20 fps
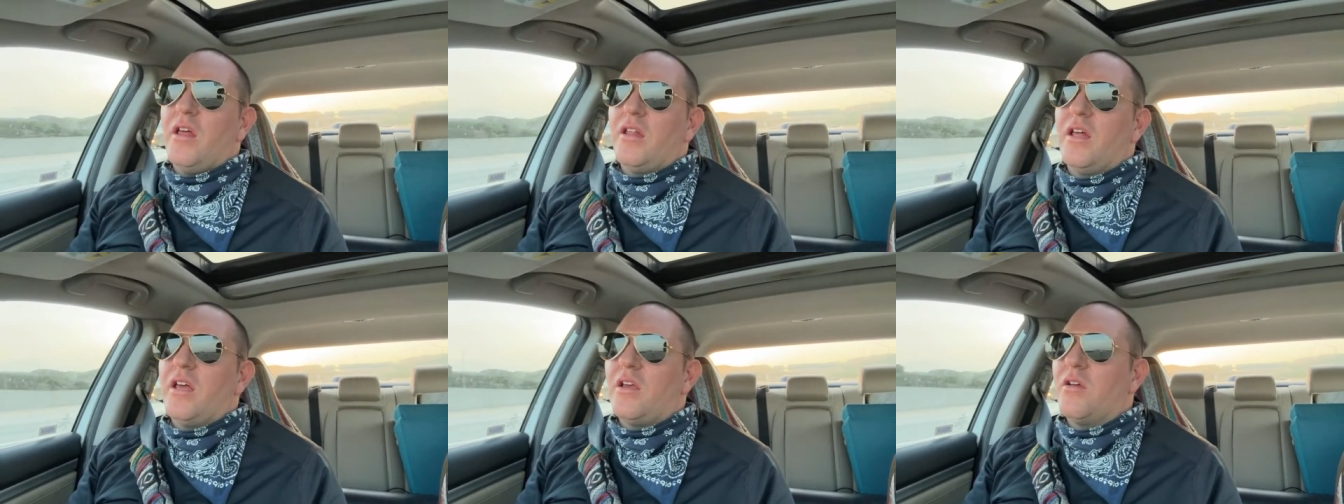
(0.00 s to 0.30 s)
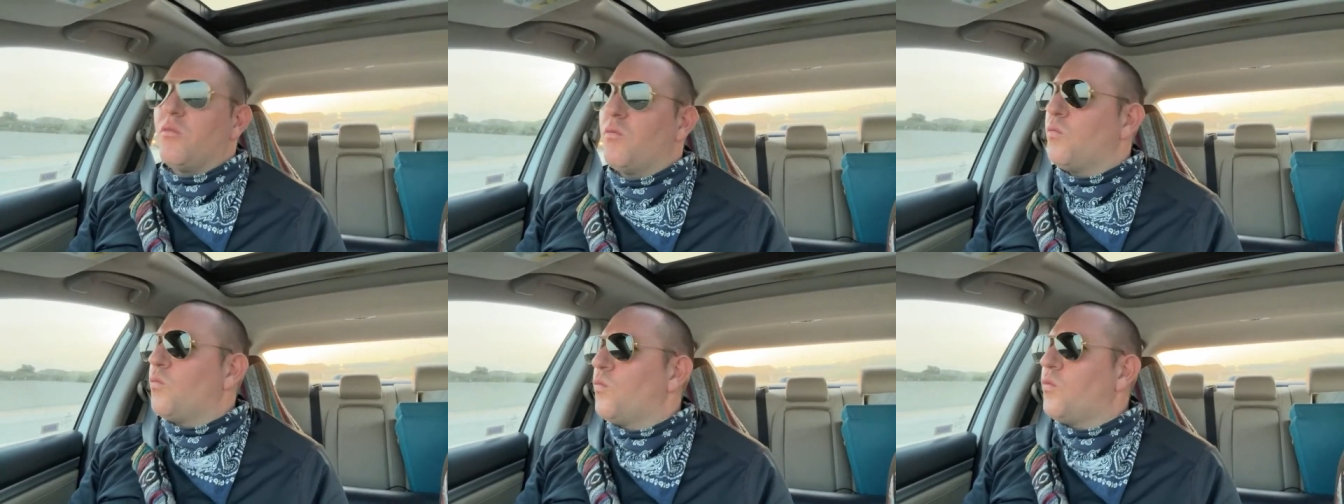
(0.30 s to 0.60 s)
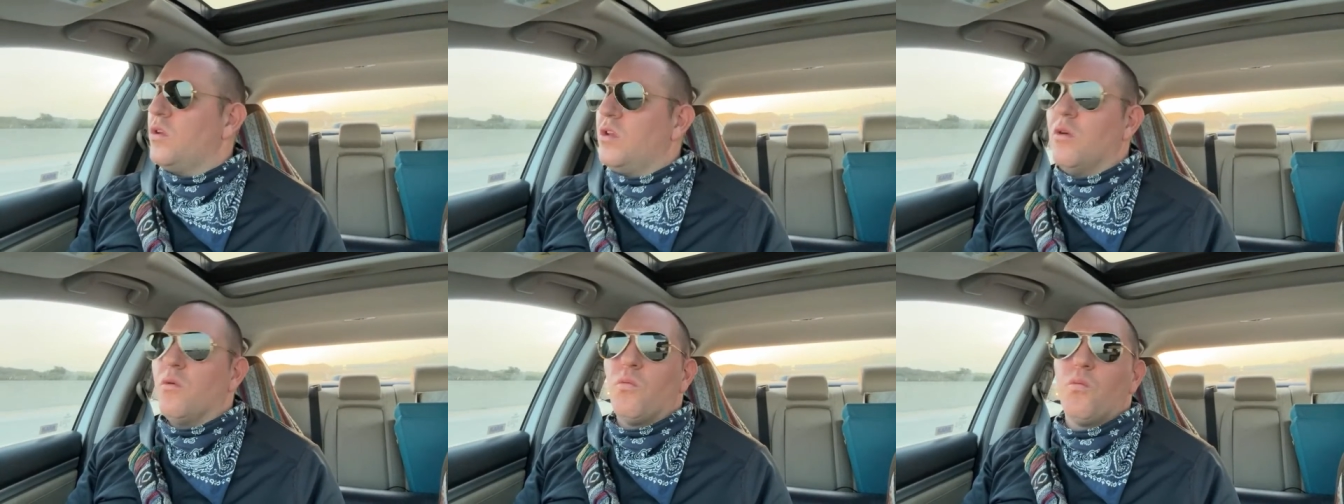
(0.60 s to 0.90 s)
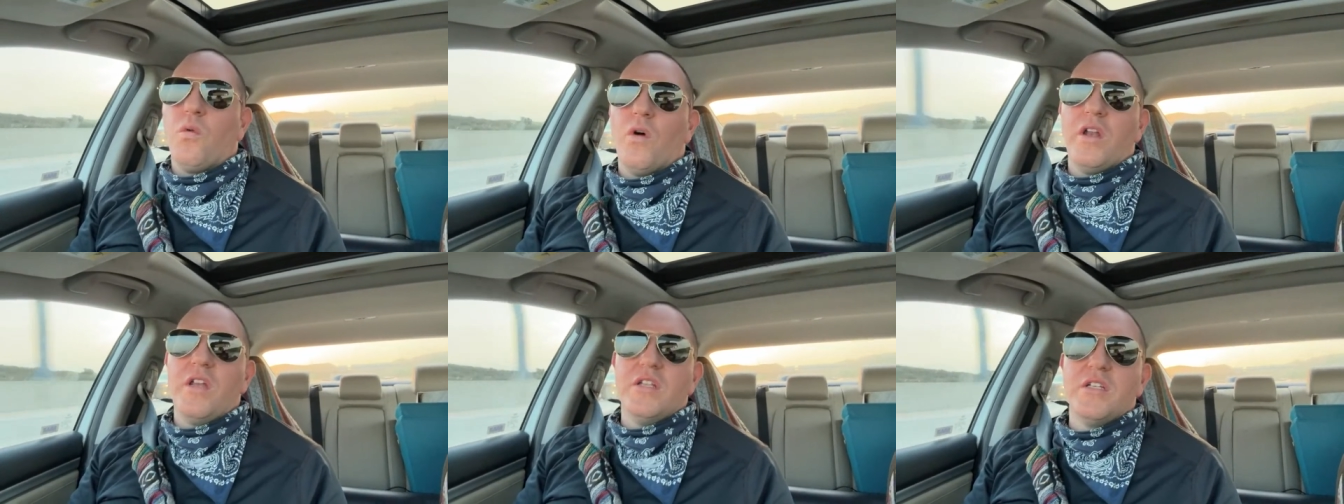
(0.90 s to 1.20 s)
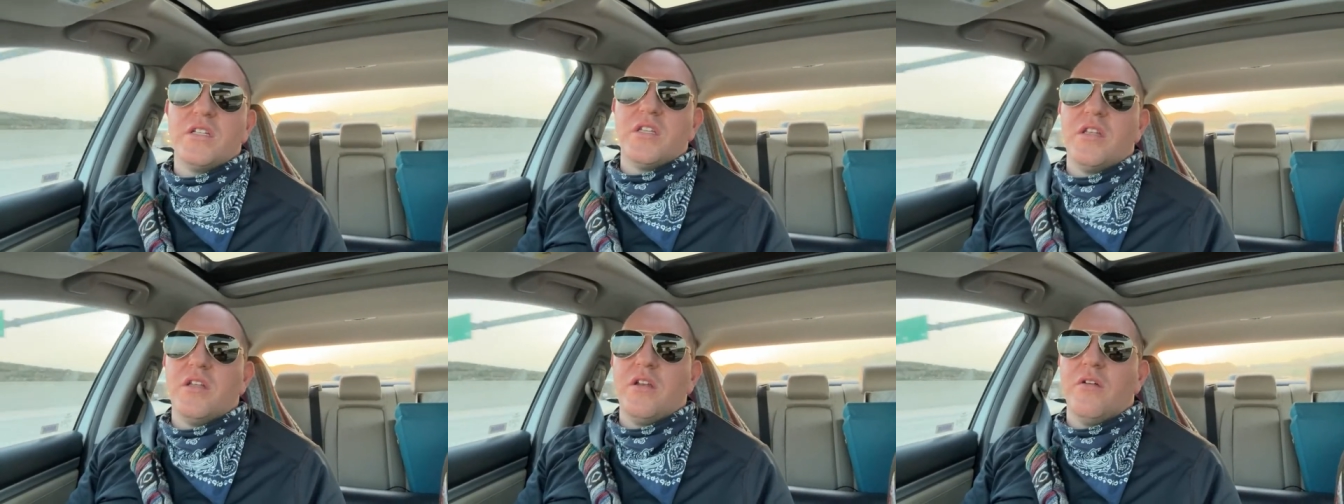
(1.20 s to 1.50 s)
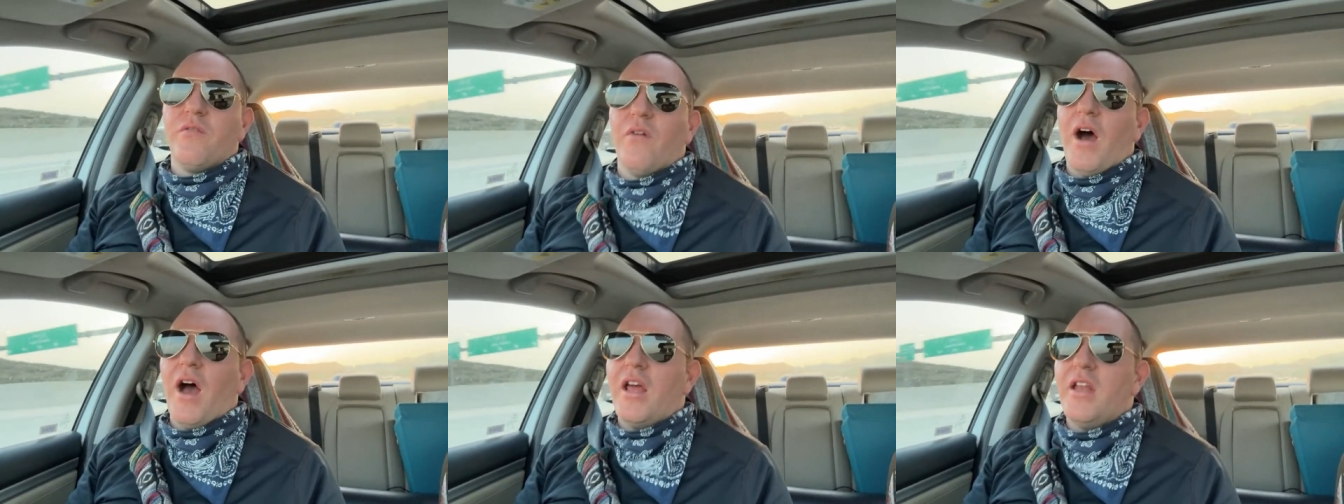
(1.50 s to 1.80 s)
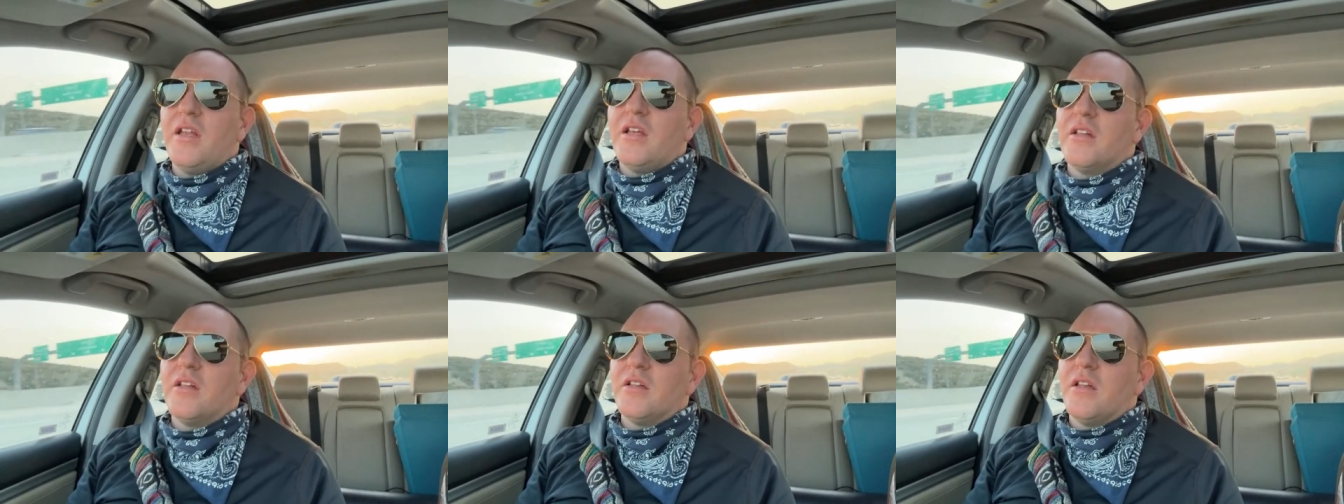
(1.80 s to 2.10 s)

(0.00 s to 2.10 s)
Like, what is the dividing